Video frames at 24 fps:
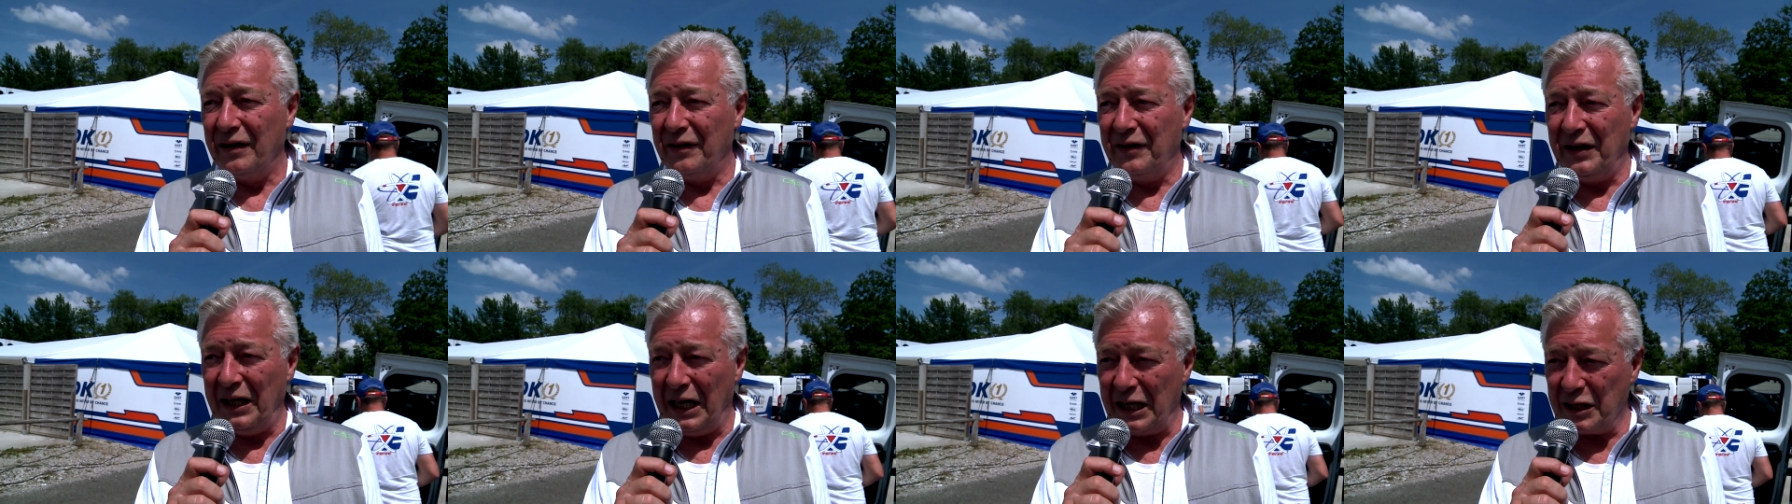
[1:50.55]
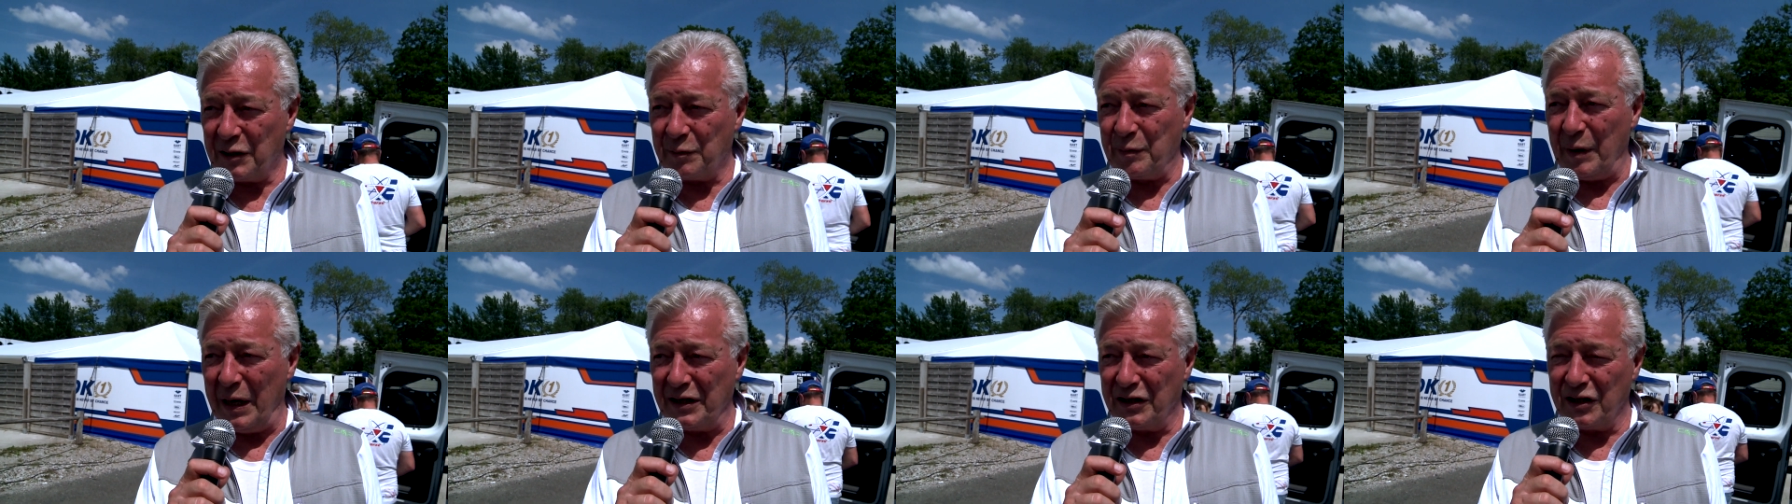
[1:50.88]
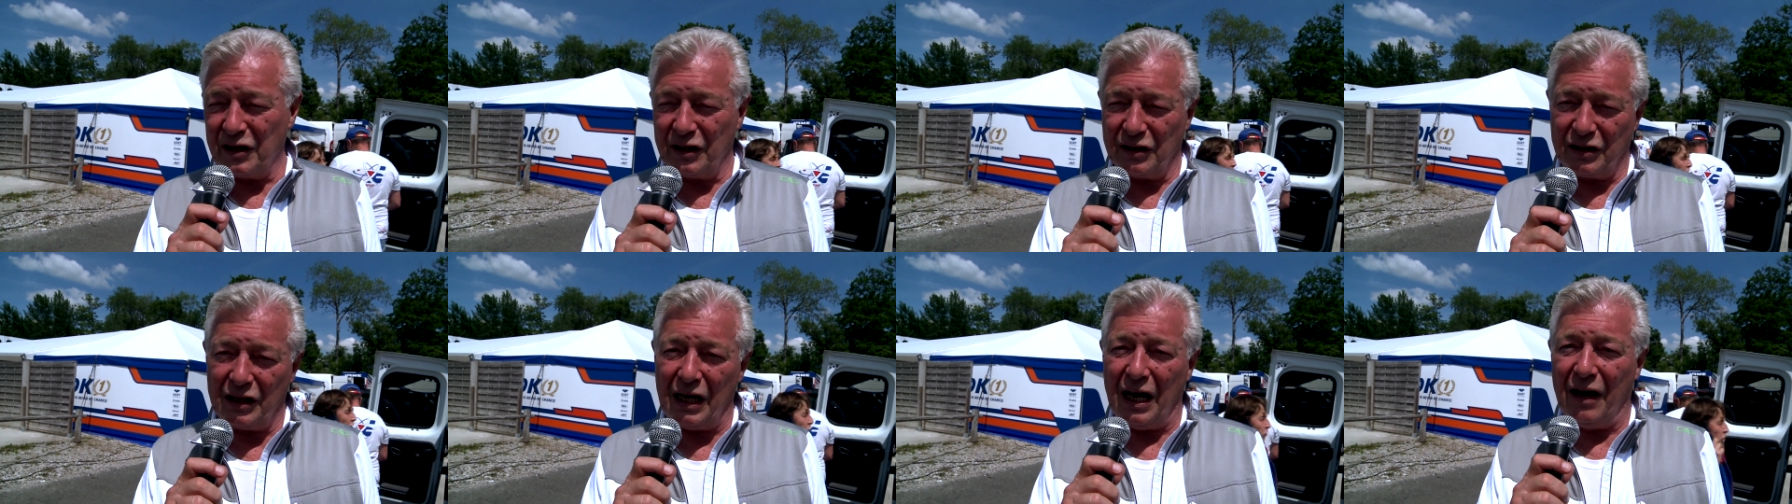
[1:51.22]
the
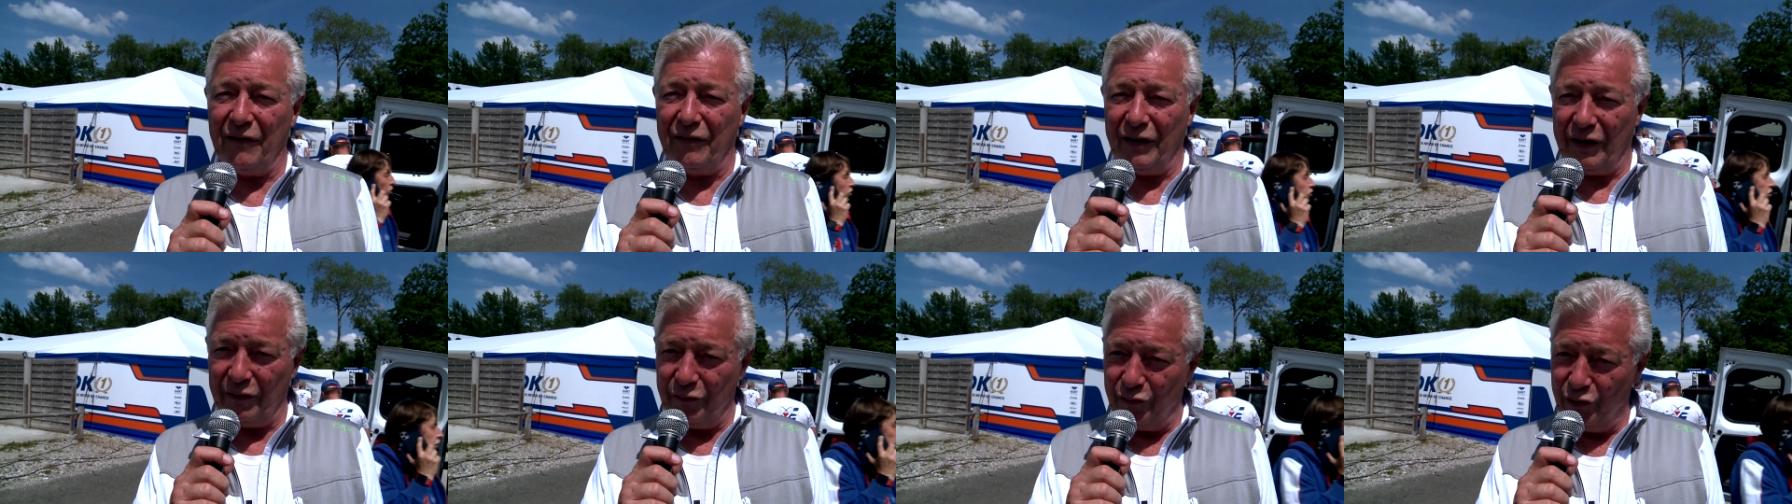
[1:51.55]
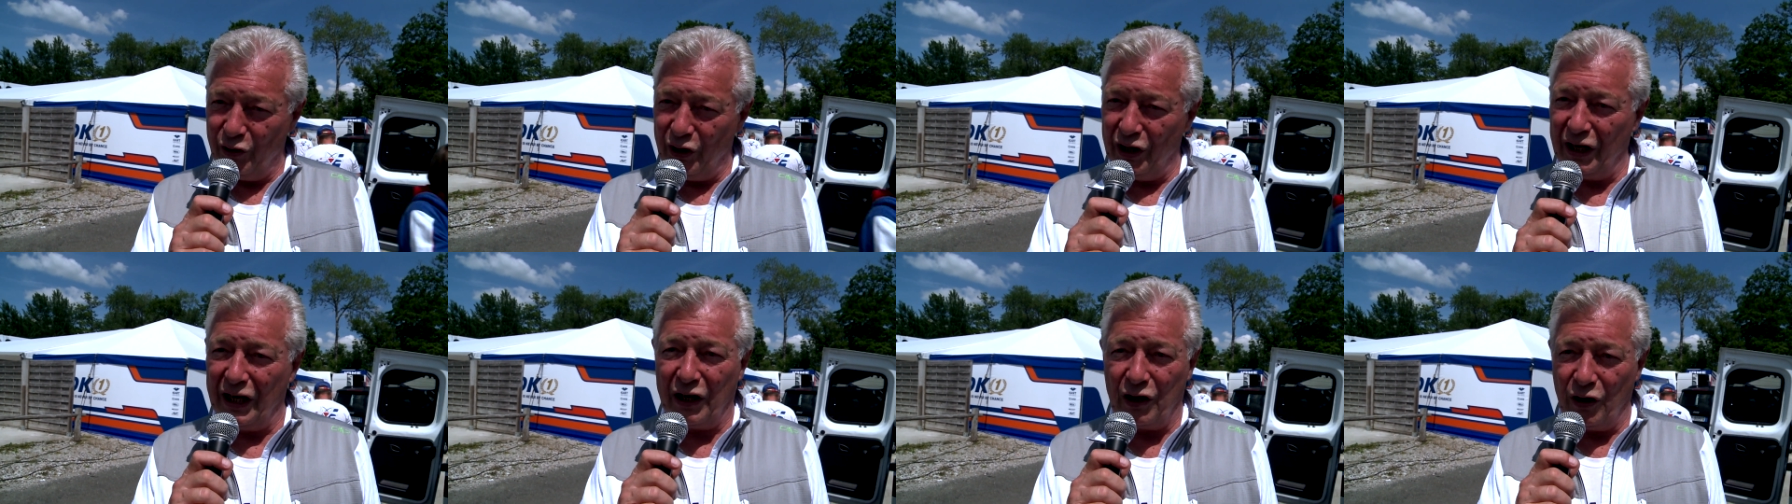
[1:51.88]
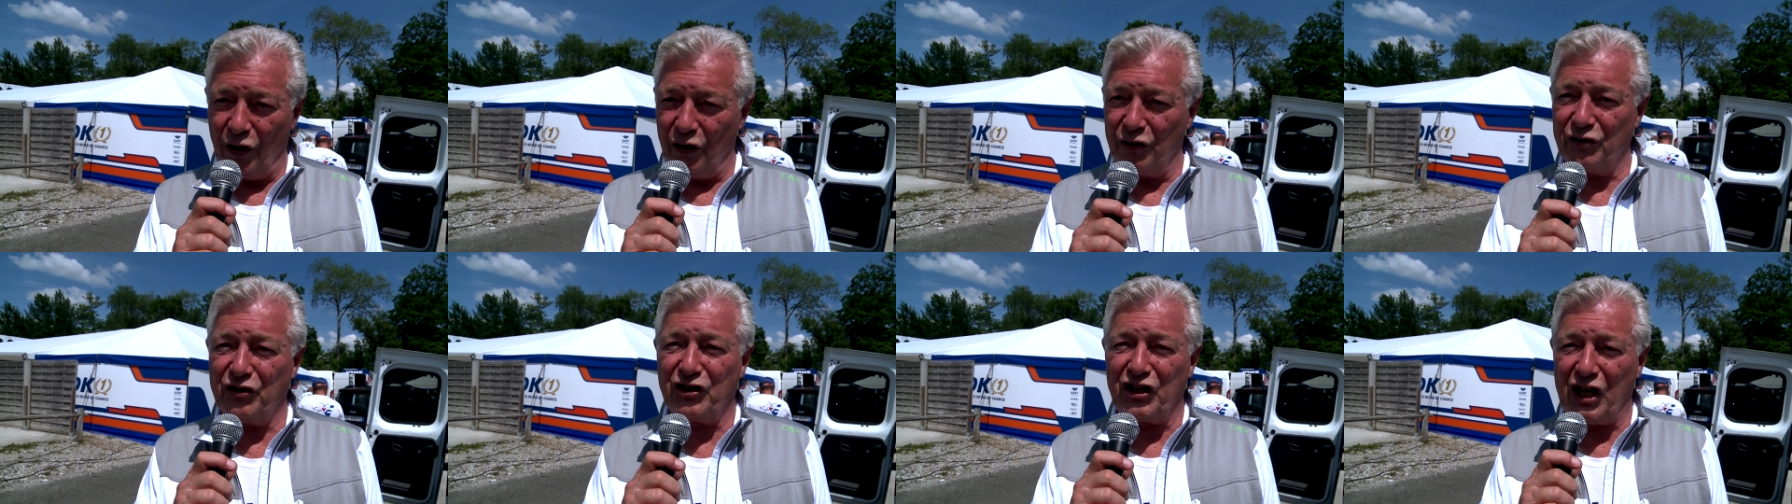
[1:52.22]
expenses have really
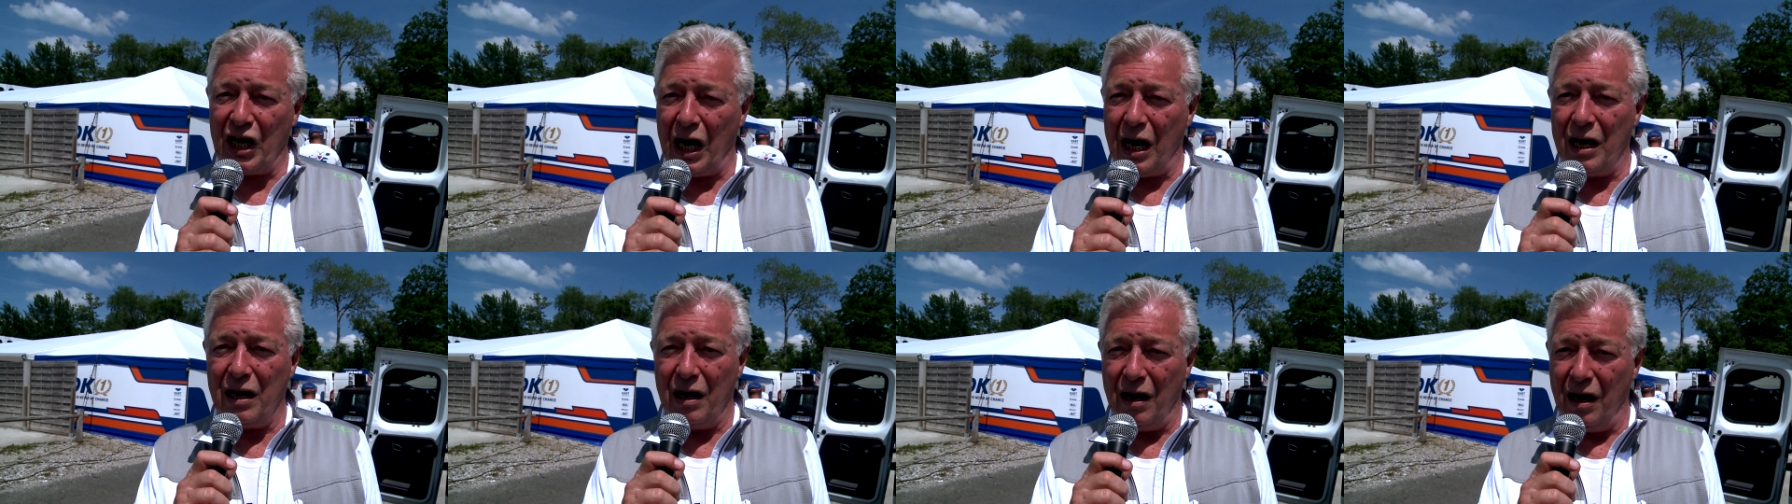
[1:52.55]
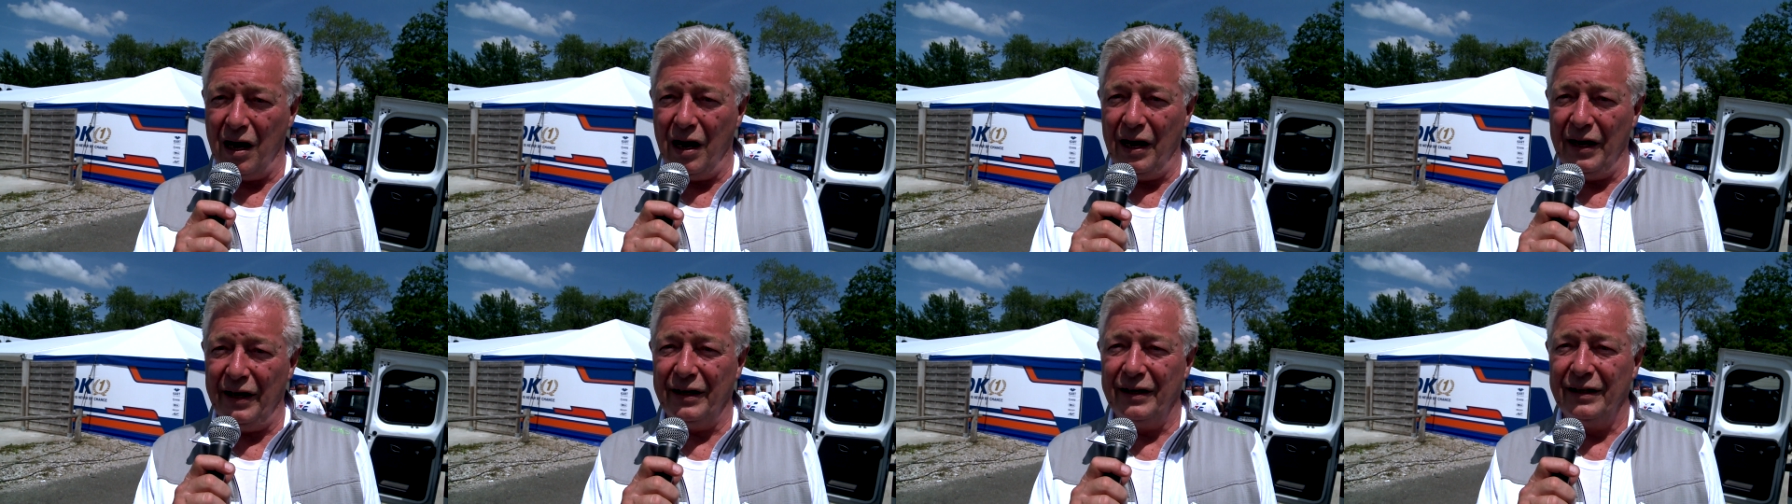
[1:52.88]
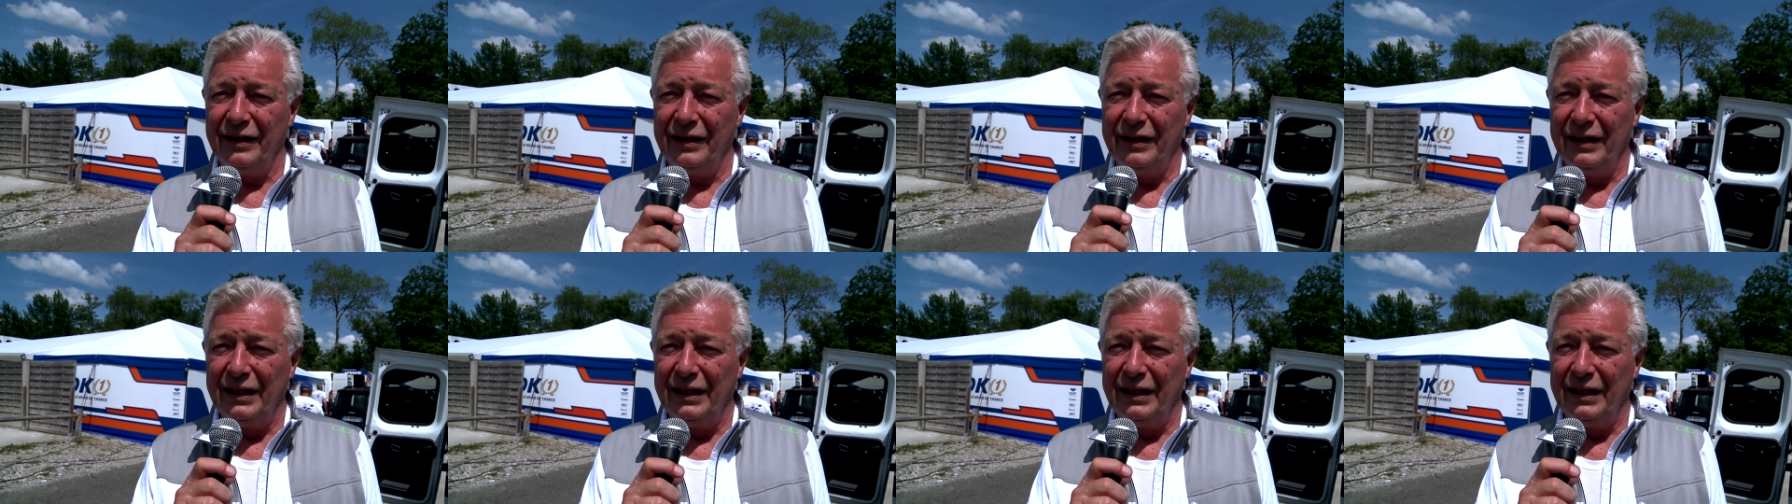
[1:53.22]
gone sky high,